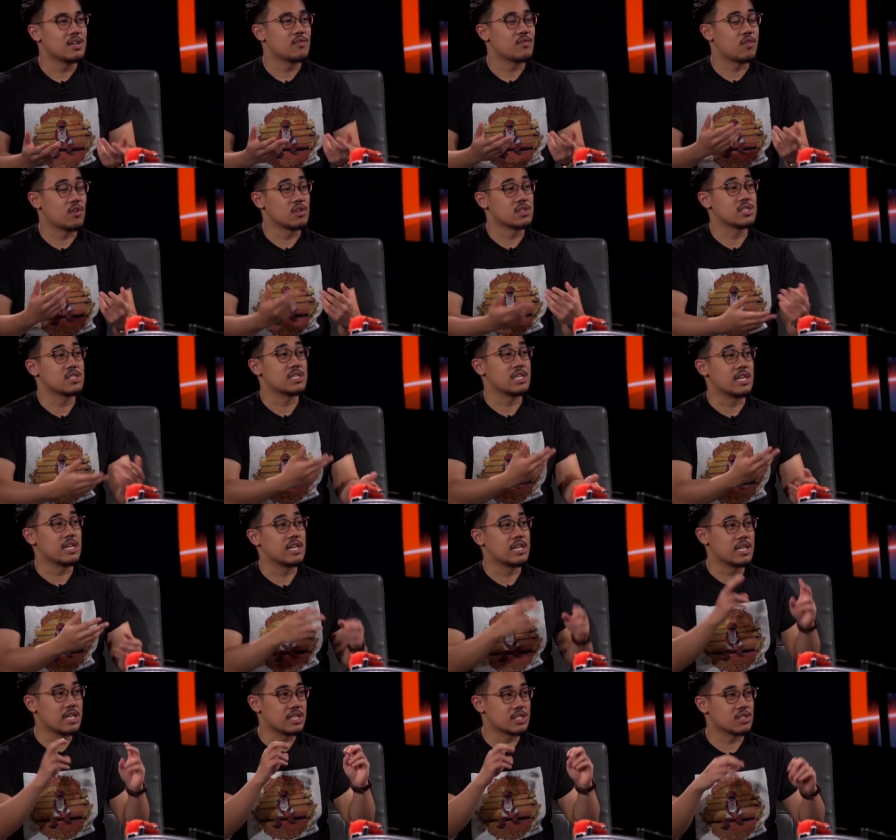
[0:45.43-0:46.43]
first
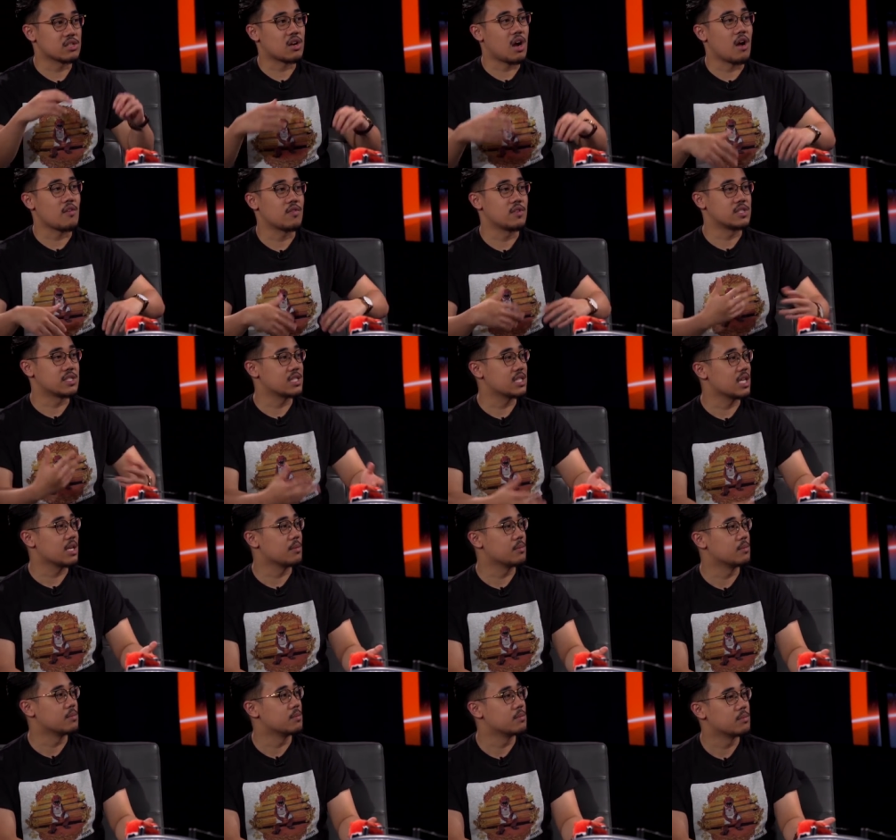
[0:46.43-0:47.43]
seed Eastern Conference
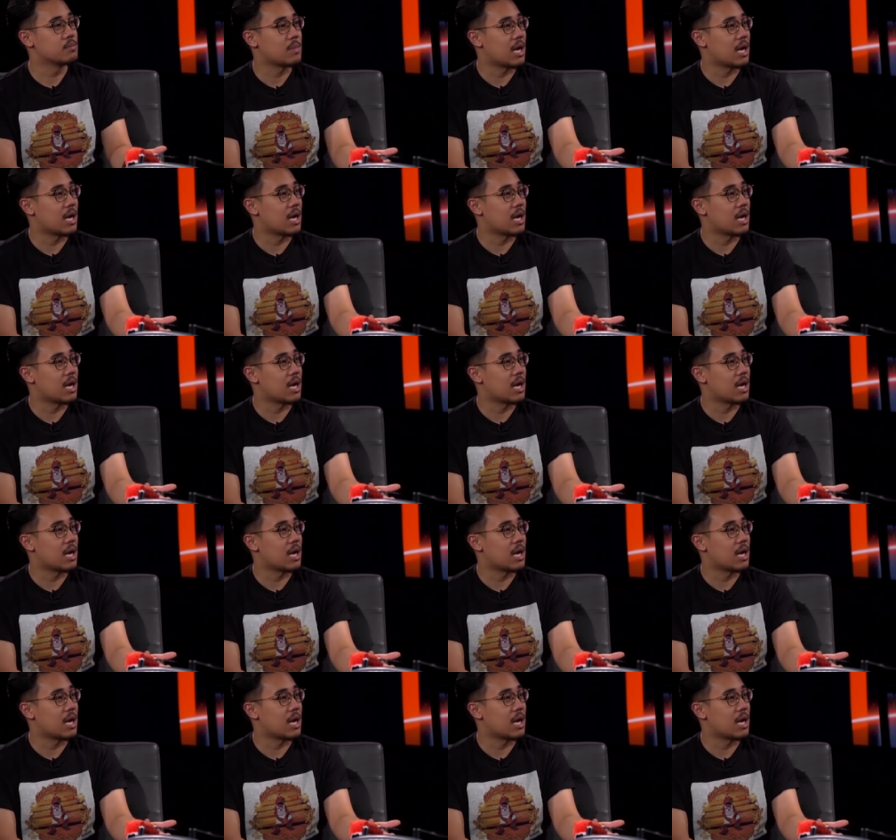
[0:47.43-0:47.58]
team